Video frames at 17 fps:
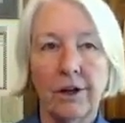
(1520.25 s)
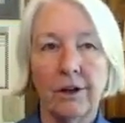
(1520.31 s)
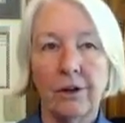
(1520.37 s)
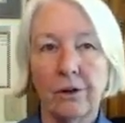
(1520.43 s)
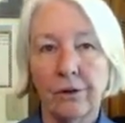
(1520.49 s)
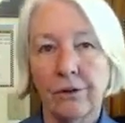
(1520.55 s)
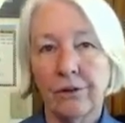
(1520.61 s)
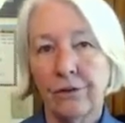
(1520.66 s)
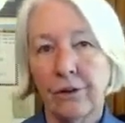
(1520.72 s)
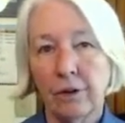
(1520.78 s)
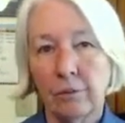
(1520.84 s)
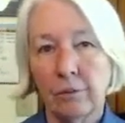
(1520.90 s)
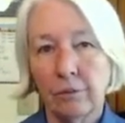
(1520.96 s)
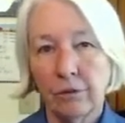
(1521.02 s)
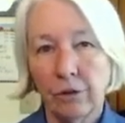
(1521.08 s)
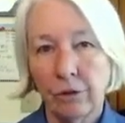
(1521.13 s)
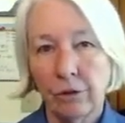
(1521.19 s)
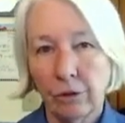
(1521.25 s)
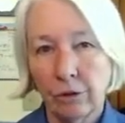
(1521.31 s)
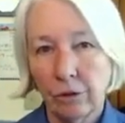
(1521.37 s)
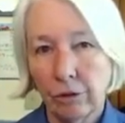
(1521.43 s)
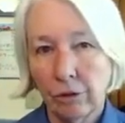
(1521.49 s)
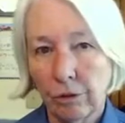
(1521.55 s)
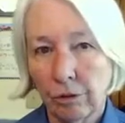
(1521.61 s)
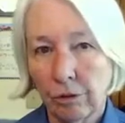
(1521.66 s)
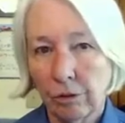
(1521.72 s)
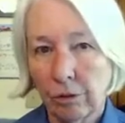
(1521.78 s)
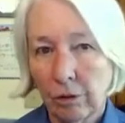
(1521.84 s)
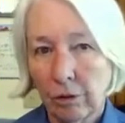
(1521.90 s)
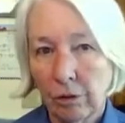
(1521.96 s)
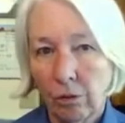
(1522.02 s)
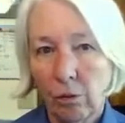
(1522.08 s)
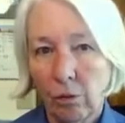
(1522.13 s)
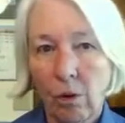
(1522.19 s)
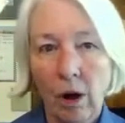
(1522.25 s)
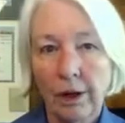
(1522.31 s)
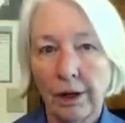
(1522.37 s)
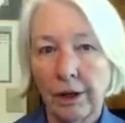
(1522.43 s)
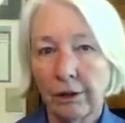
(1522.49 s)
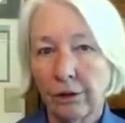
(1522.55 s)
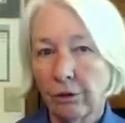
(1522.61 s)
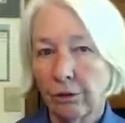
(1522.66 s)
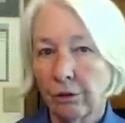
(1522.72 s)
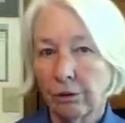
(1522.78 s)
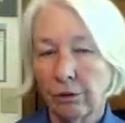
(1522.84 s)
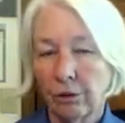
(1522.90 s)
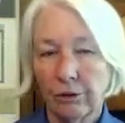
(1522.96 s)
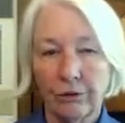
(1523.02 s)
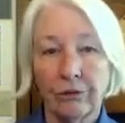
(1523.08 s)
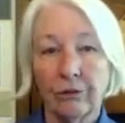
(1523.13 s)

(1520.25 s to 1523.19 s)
dares them to walk into